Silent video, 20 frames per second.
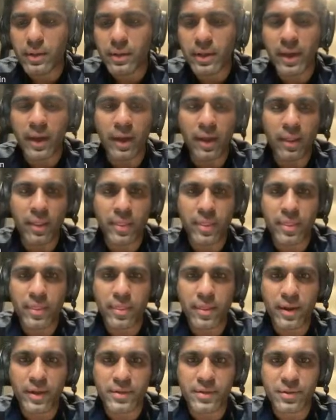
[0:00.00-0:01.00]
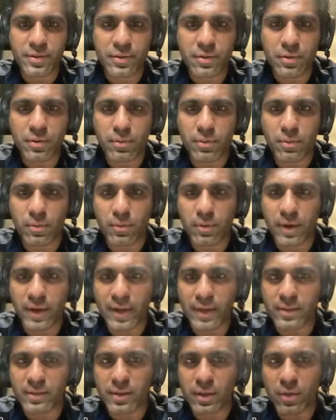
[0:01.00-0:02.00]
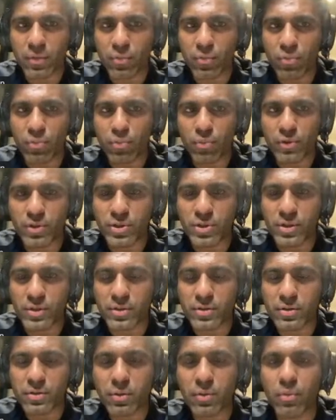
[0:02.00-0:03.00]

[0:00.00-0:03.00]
Yeah, that's correct. And we just